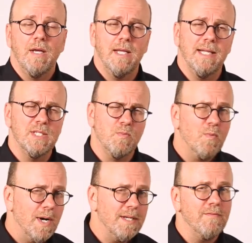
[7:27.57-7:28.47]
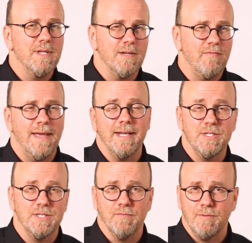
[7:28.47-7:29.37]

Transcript: And that's one of the advantages of